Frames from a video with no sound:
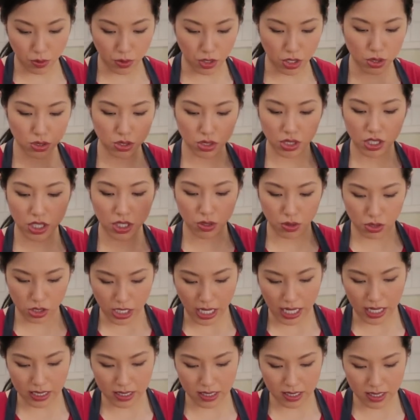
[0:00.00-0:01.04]
We usually use
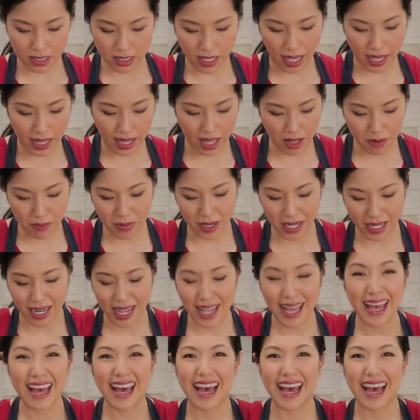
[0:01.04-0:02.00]
shallots in Thailand, but